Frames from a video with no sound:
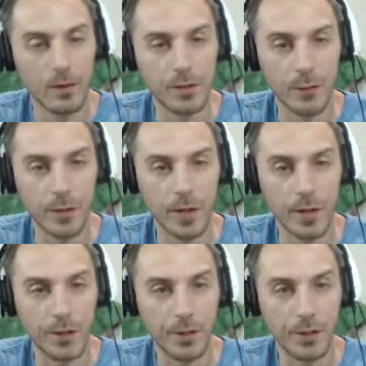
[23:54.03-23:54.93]
See what we
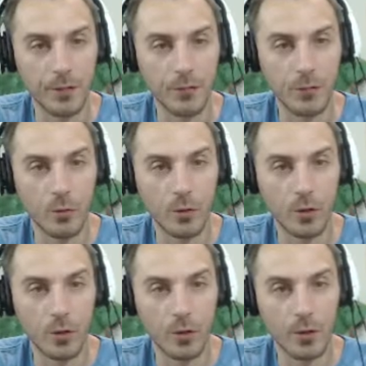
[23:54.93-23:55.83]
got here
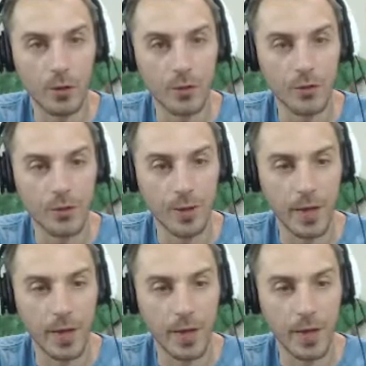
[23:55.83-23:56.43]
for, let's do